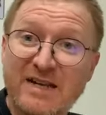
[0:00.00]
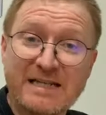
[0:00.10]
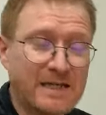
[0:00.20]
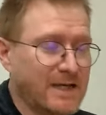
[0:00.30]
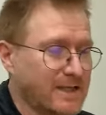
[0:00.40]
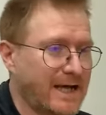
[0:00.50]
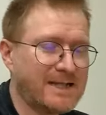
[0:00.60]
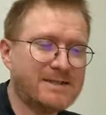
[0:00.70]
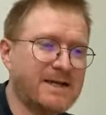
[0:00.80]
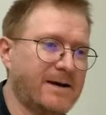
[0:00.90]
hopefully
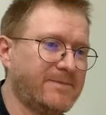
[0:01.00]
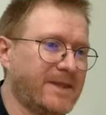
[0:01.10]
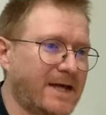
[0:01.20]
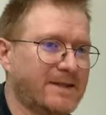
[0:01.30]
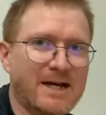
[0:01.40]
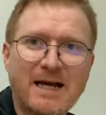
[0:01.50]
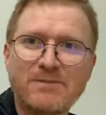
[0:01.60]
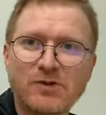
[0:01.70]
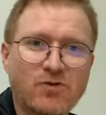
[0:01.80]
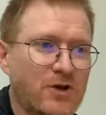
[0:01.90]

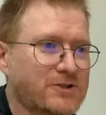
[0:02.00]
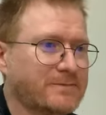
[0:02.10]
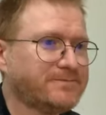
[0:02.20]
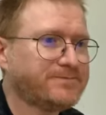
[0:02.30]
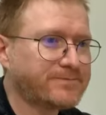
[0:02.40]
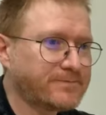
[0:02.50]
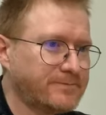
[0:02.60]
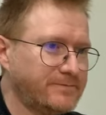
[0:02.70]
that comes across.